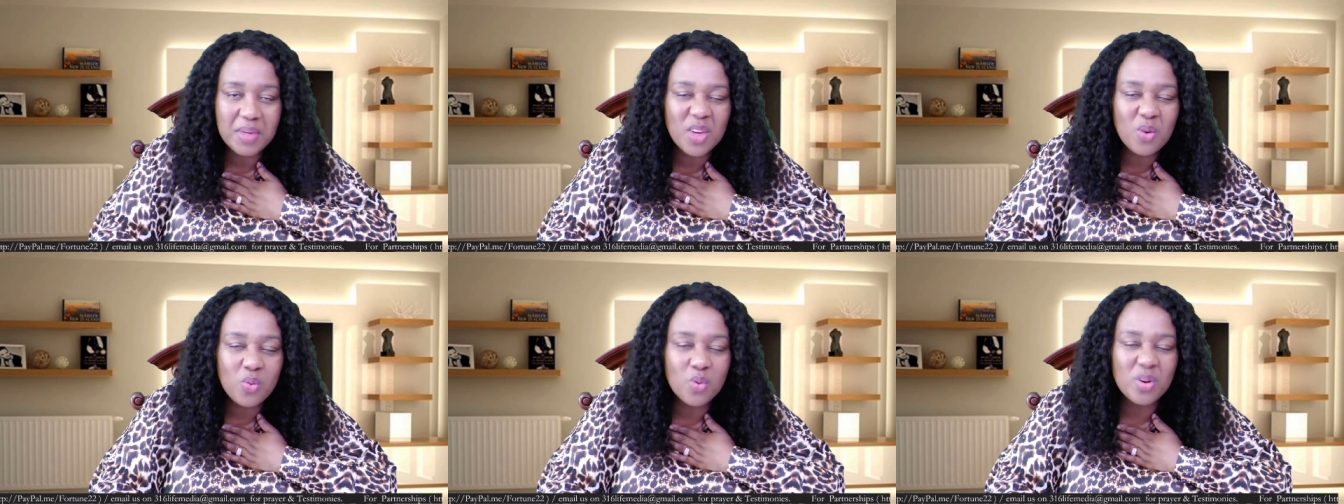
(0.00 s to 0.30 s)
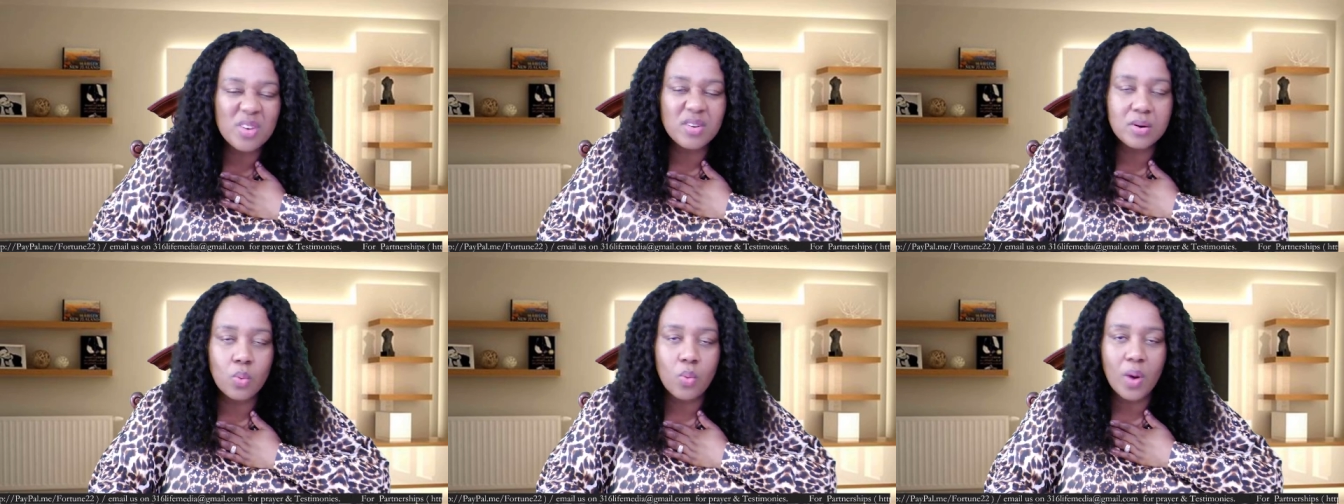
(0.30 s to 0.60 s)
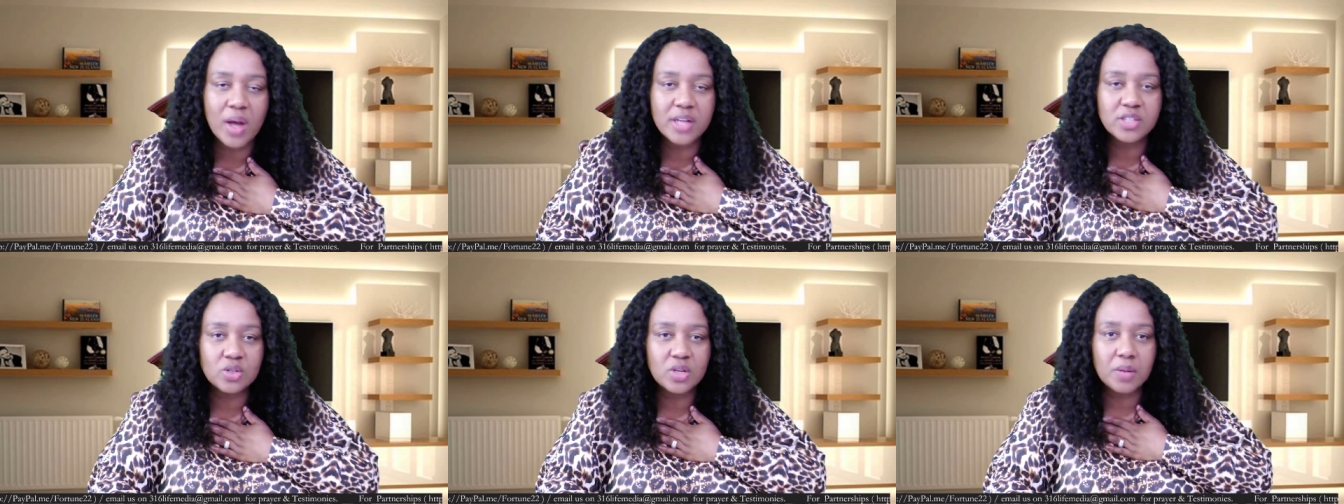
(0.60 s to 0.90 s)
He will
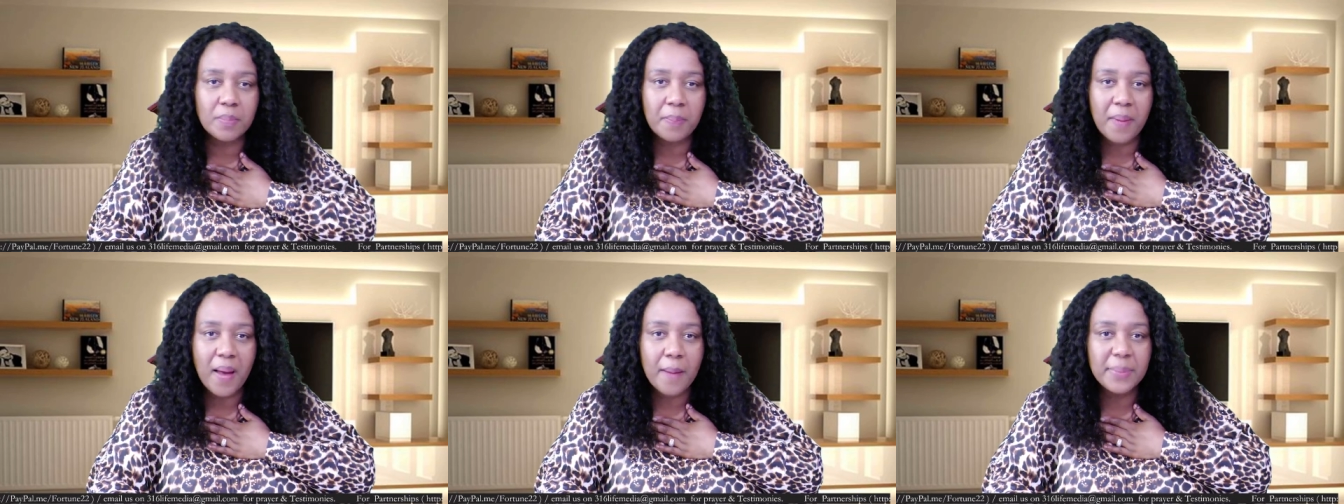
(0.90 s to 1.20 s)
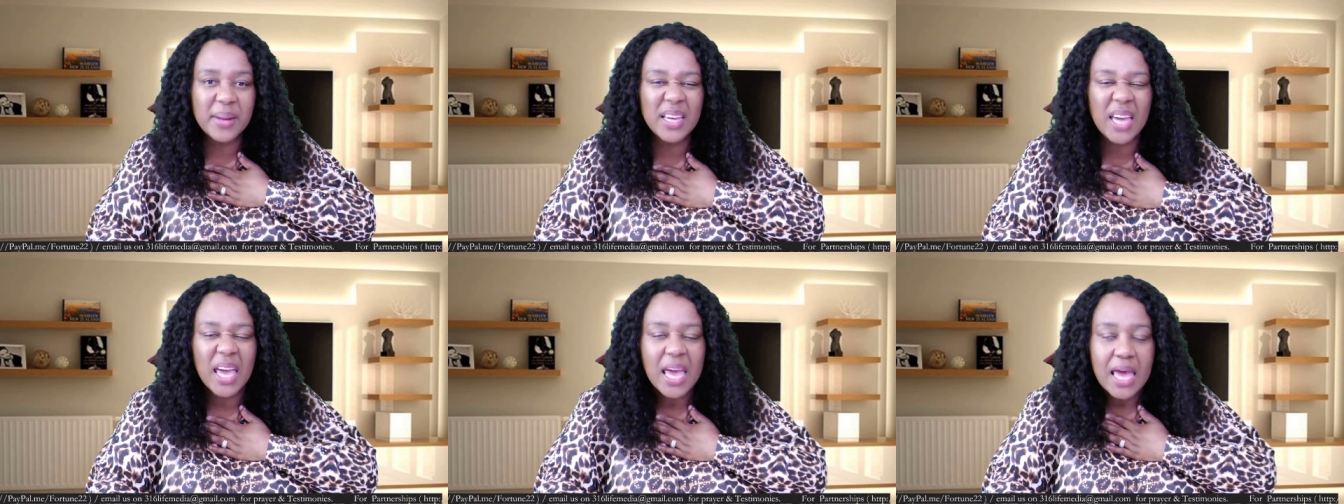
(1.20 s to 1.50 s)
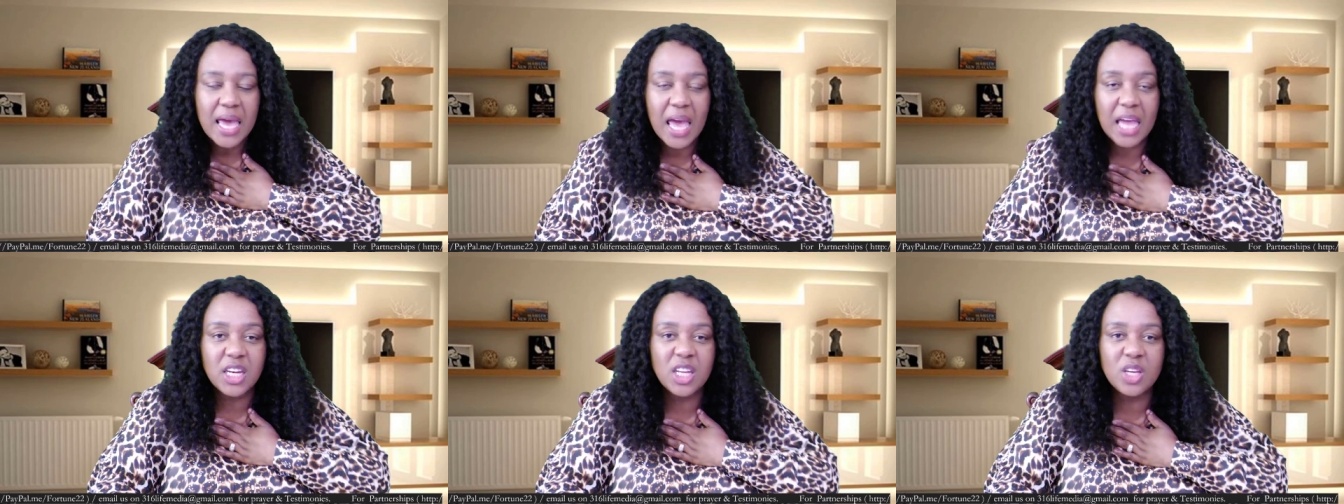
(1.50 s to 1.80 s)
reward you in public
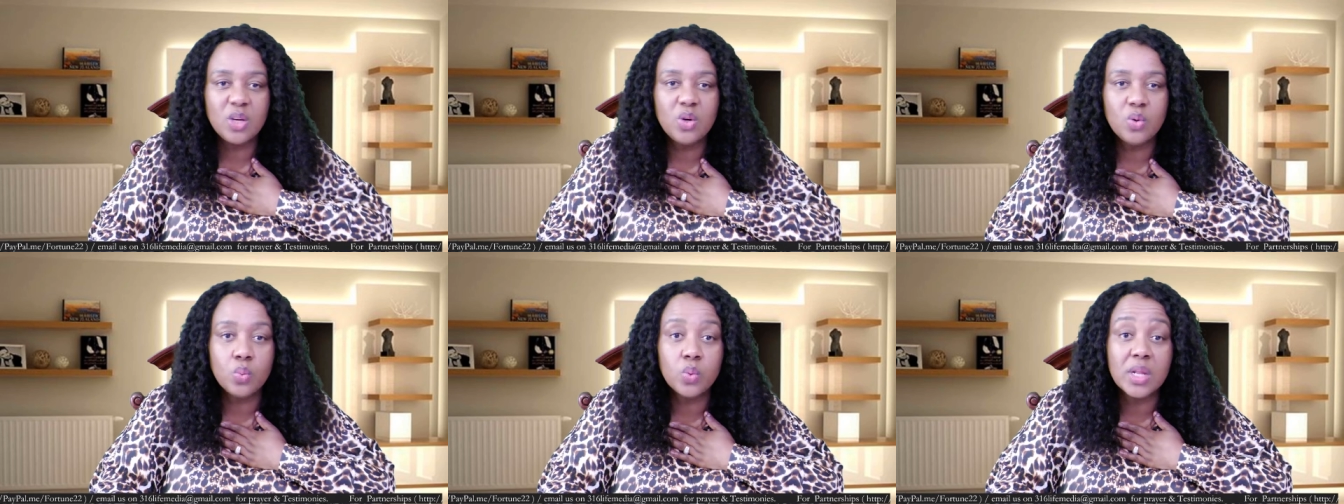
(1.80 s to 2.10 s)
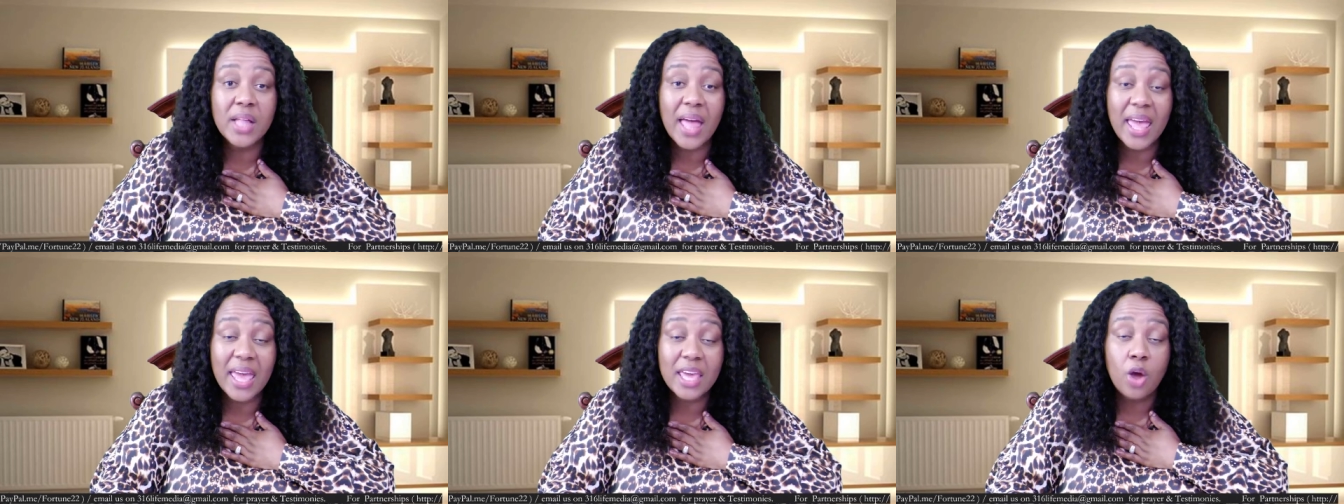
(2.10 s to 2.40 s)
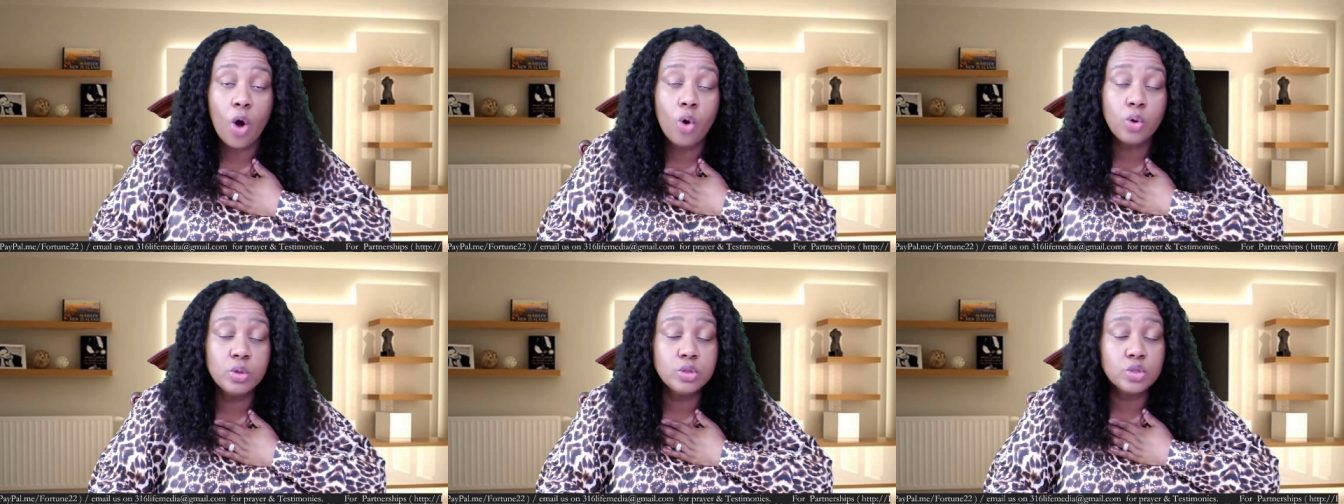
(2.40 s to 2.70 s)
and He will
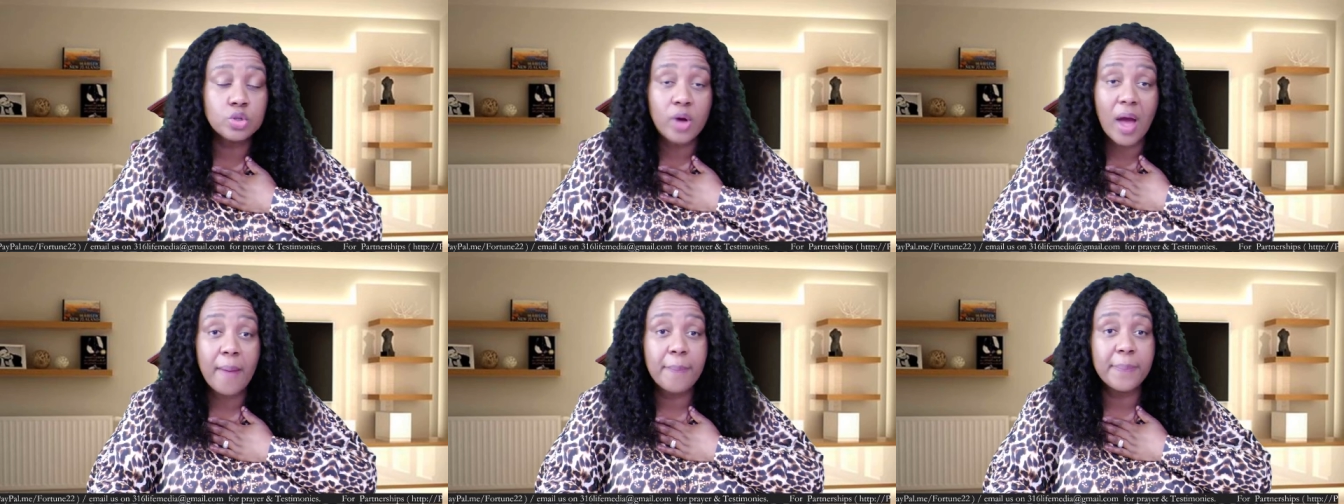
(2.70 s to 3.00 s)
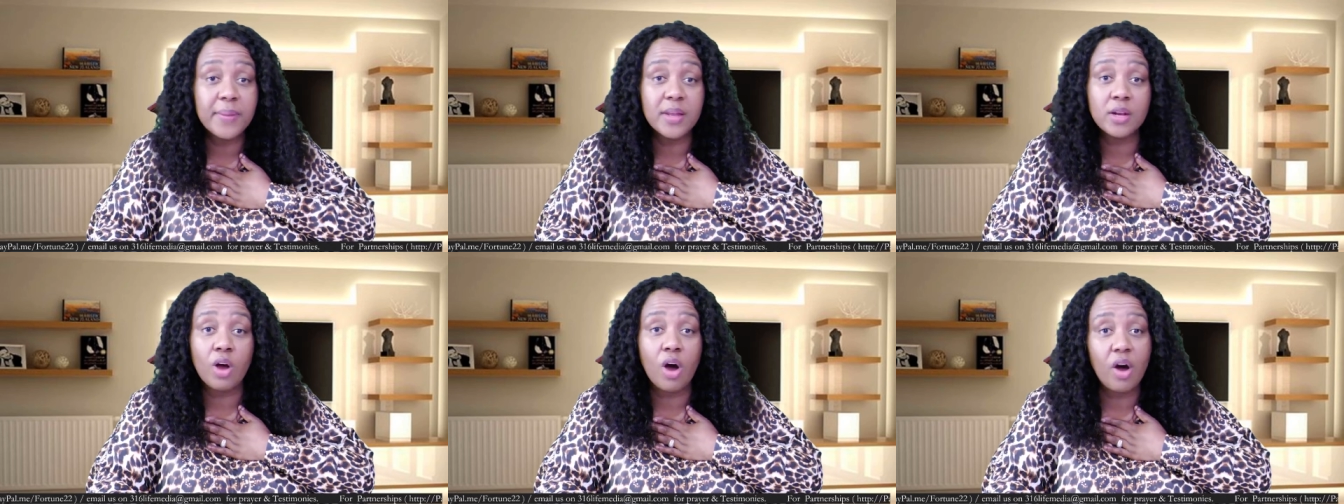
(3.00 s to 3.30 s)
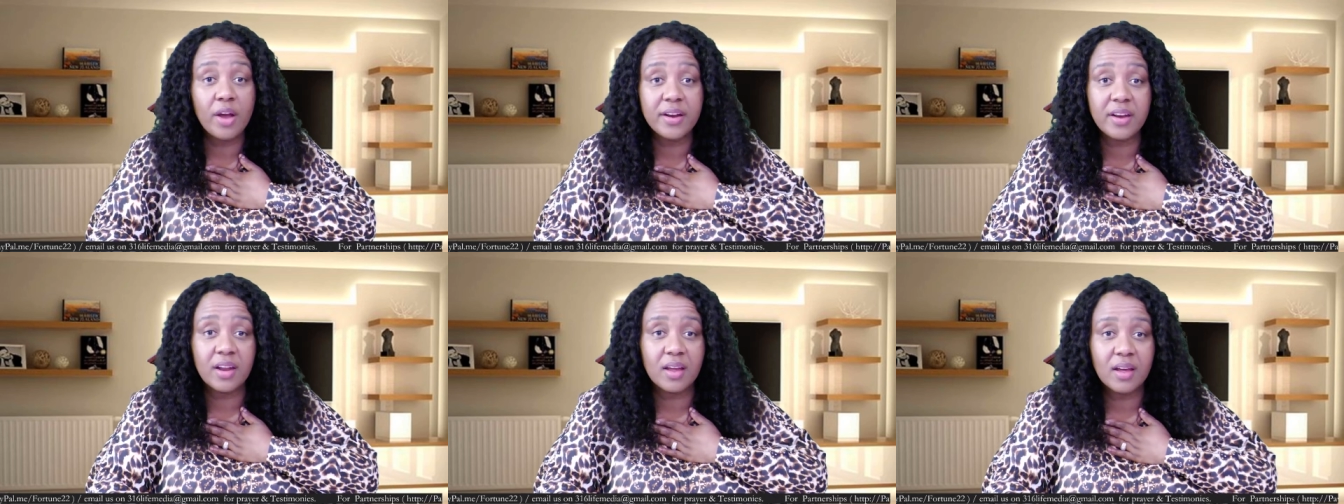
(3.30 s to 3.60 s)
hold you up in
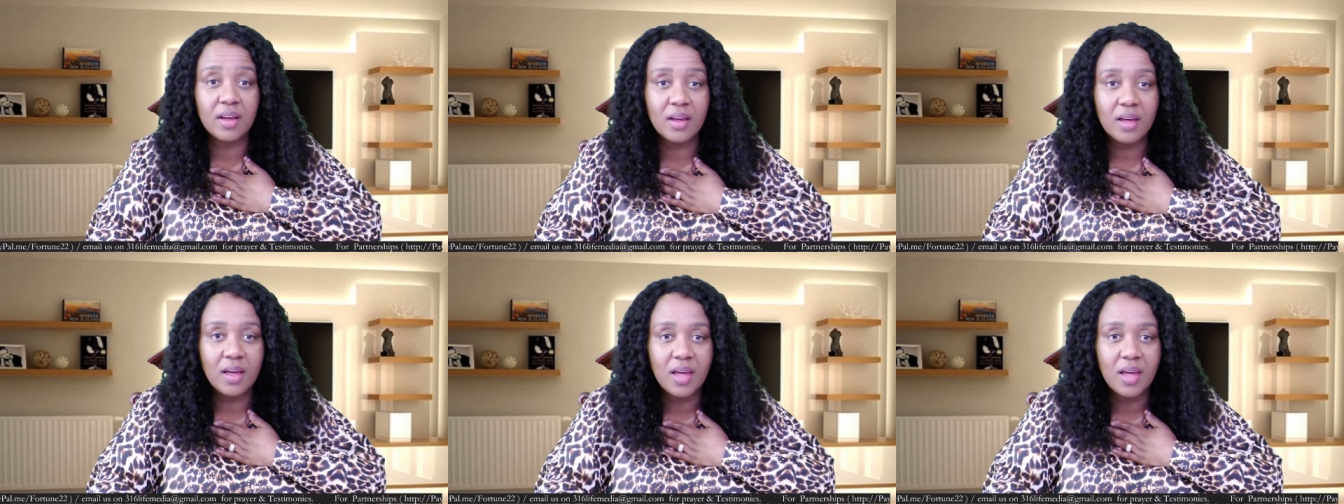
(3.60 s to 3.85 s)
honor.